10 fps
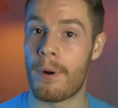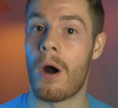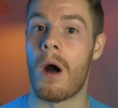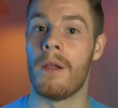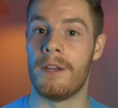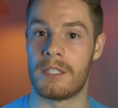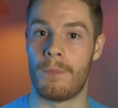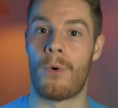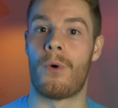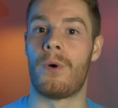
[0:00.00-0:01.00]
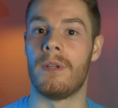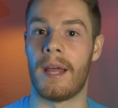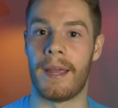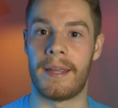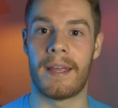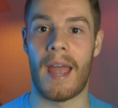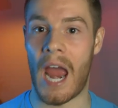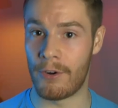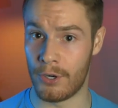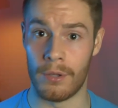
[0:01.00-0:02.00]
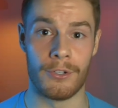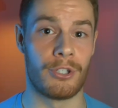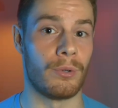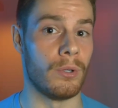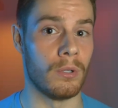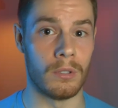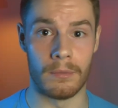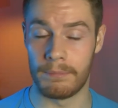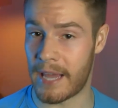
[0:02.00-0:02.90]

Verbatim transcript: Paul is more like agricultural